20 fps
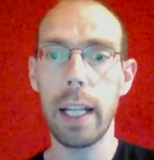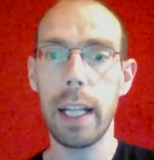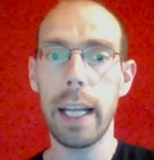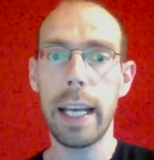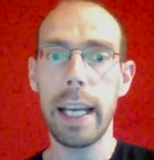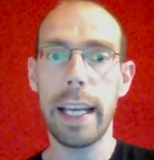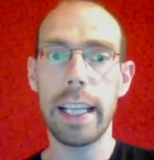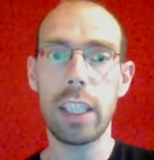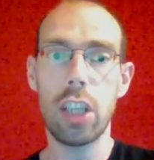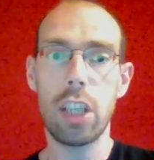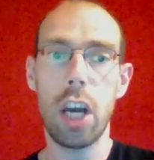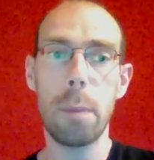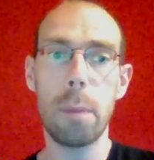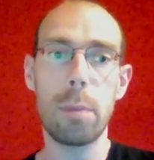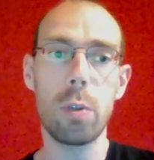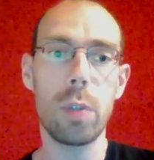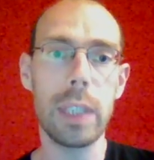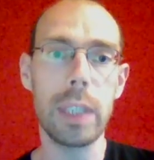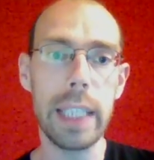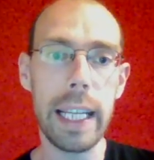is up
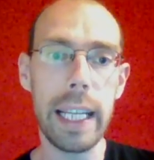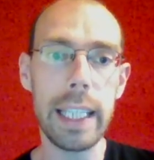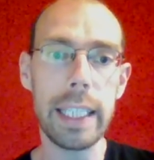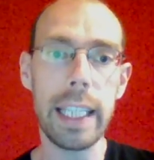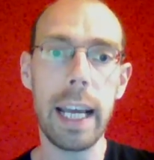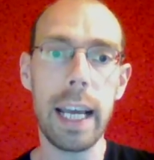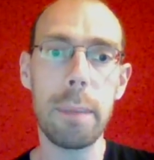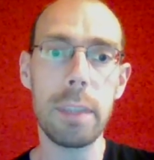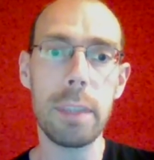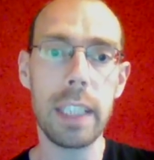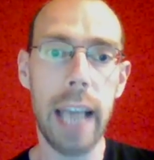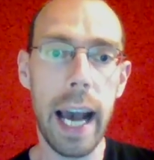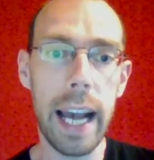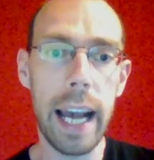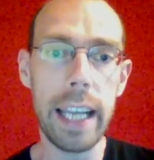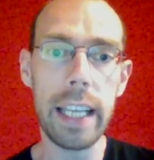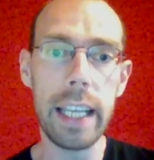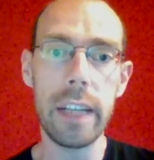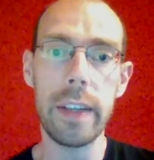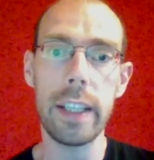to 10 times
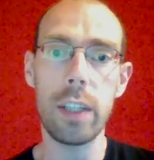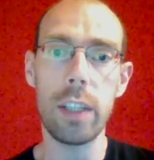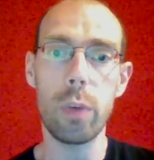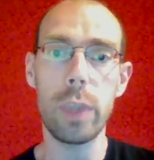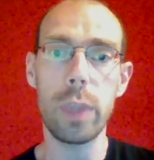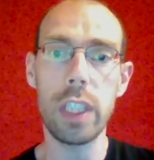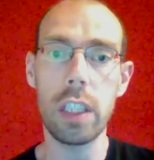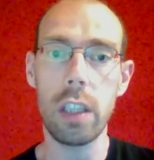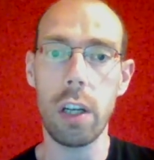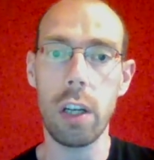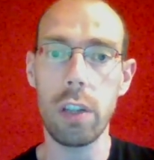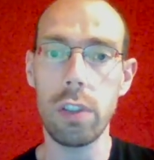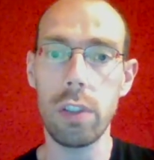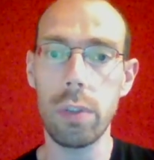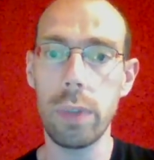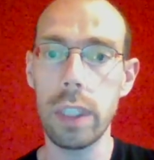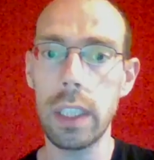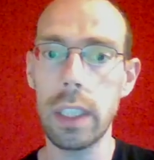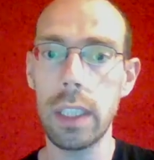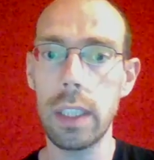higher in rich
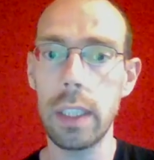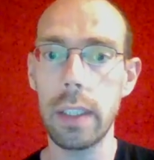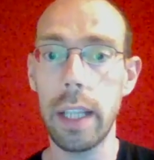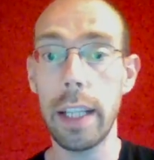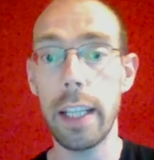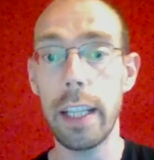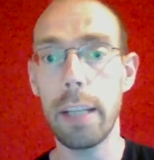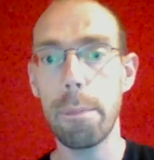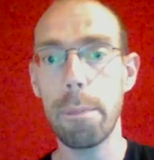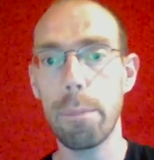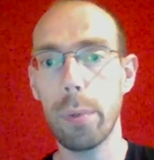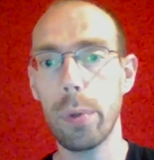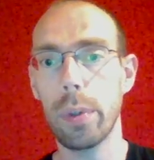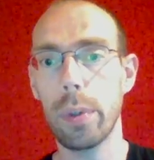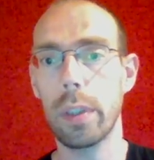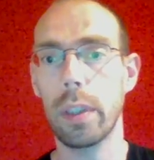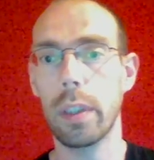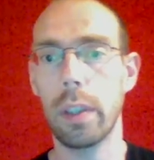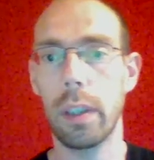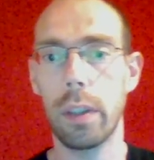countries than in
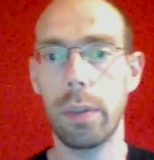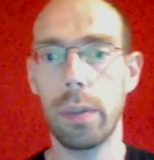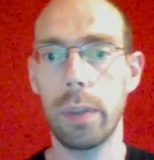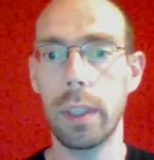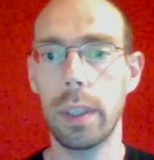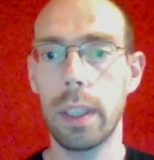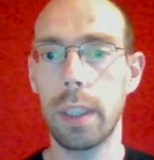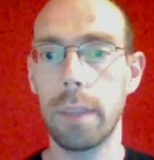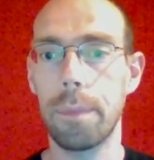poorest countries.